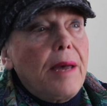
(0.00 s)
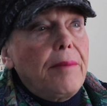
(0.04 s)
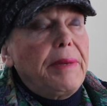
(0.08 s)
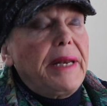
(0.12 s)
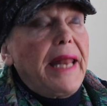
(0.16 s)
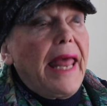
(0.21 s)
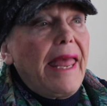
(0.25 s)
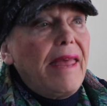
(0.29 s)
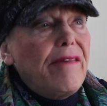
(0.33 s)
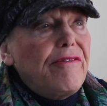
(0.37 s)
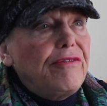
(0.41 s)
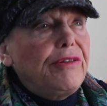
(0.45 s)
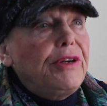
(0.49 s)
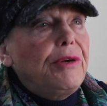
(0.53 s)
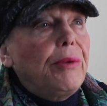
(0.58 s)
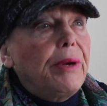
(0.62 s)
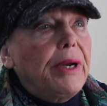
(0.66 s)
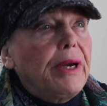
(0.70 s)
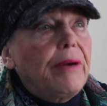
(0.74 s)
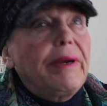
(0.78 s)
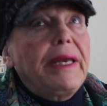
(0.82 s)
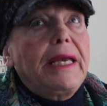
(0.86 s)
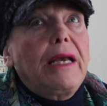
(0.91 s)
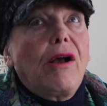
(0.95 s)
But
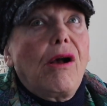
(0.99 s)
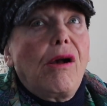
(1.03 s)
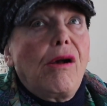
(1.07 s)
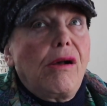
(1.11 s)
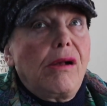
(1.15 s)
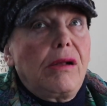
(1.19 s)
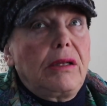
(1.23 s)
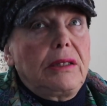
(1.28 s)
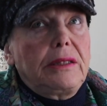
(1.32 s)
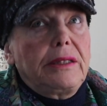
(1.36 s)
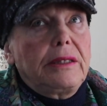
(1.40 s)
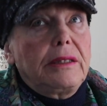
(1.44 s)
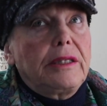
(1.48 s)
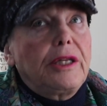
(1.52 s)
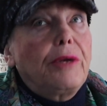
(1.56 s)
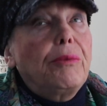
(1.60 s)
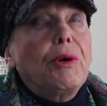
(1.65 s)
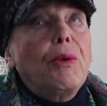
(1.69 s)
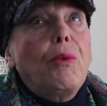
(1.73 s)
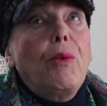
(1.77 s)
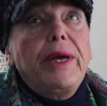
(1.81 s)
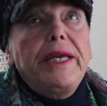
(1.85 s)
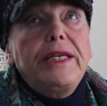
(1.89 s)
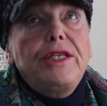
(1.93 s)
everywhere I called, they
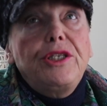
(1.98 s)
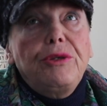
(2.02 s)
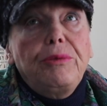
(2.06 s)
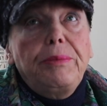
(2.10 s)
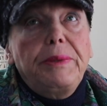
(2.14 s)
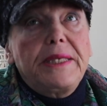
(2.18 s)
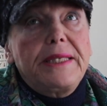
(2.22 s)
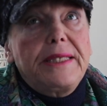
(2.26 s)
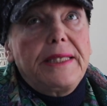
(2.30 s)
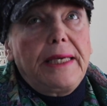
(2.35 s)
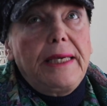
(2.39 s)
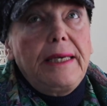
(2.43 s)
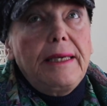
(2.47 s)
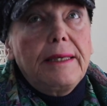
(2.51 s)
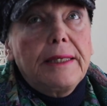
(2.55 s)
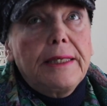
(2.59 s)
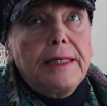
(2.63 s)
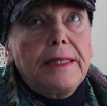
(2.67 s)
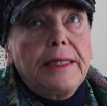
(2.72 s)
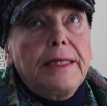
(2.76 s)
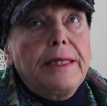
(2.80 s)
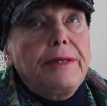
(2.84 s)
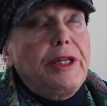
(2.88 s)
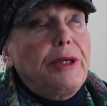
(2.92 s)
were way too busy.
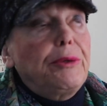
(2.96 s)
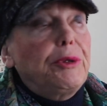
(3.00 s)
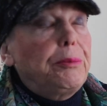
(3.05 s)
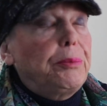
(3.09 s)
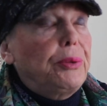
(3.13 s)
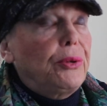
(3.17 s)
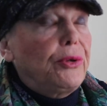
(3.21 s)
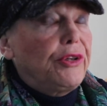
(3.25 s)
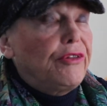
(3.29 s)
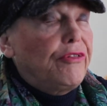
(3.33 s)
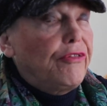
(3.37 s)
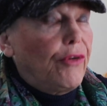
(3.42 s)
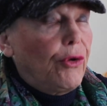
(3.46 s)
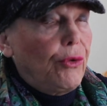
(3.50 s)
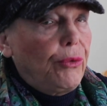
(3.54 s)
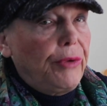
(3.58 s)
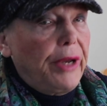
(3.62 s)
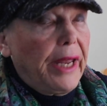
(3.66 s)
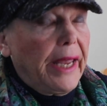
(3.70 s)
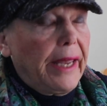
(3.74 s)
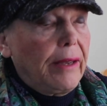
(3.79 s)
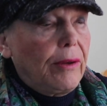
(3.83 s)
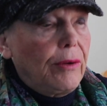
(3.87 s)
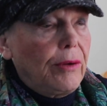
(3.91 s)
They would put the phone
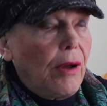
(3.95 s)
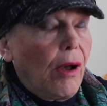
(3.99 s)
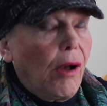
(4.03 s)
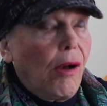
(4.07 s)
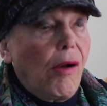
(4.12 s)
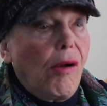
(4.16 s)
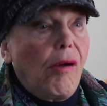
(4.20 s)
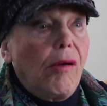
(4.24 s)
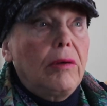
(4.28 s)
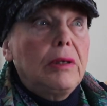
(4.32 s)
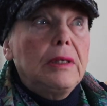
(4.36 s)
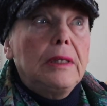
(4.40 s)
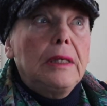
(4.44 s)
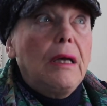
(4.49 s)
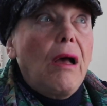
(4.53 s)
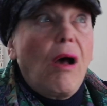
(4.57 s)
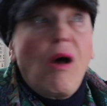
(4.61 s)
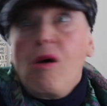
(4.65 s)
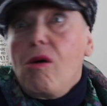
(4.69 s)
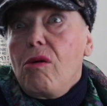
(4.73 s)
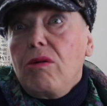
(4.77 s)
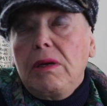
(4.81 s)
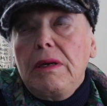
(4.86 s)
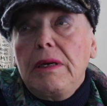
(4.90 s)
down or,
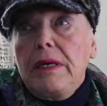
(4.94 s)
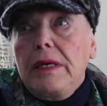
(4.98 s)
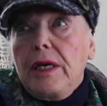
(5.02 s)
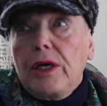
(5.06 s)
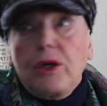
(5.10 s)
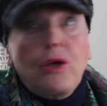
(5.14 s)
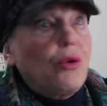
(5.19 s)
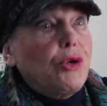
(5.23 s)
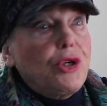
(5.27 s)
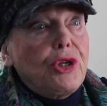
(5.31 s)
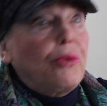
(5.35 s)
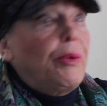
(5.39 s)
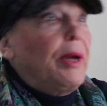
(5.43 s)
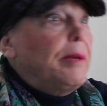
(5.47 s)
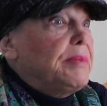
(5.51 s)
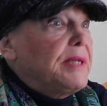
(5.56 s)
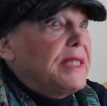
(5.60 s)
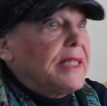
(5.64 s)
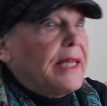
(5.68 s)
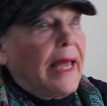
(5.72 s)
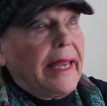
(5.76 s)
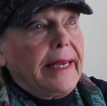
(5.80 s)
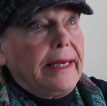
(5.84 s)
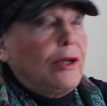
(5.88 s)
oh, go to the
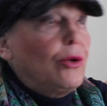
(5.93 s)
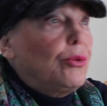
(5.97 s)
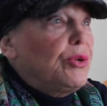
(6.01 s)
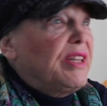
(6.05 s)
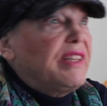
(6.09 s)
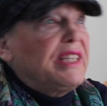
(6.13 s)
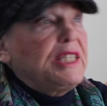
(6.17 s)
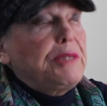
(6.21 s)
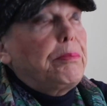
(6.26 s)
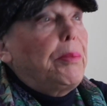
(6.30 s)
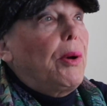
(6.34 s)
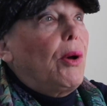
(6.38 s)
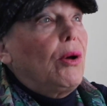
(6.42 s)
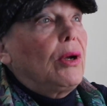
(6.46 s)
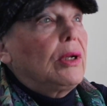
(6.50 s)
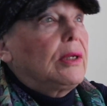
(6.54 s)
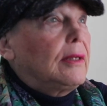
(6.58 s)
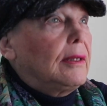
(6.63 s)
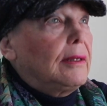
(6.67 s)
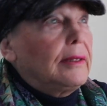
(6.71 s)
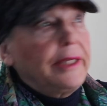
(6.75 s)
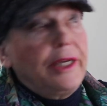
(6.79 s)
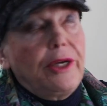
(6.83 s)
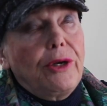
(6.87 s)
website, go to this
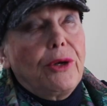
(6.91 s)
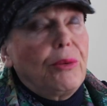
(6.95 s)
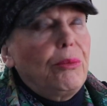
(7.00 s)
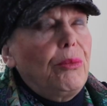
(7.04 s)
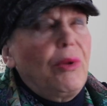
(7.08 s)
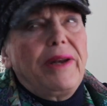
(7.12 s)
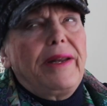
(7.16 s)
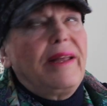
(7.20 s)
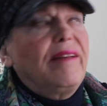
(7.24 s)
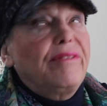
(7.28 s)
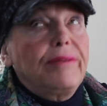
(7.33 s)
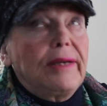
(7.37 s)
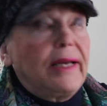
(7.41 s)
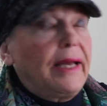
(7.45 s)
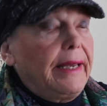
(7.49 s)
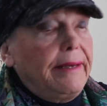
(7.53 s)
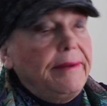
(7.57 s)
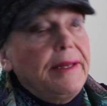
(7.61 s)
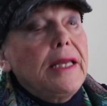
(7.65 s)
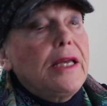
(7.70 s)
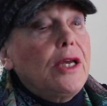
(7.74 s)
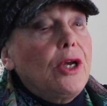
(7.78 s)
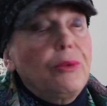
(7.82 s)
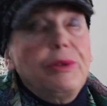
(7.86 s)
portal, you know, whatever,
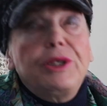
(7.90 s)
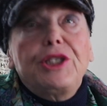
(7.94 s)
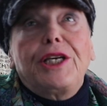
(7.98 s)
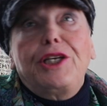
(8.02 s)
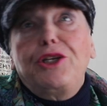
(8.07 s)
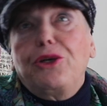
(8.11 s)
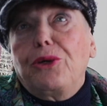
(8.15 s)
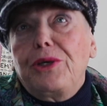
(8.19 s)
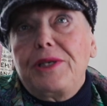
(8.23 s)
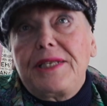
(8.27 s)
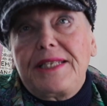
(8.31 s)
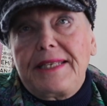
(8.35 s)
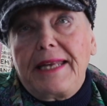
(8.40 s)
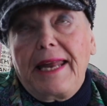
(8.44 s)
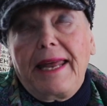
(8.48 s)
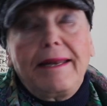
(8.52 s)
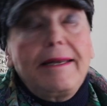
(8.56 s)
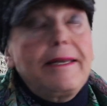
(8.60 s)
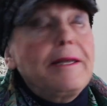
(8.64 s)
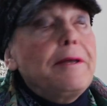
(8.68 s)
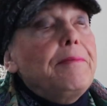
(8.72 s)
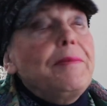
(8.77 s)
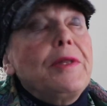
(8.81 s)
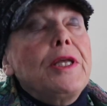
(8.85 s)
which I don't
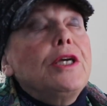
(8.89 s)
understand.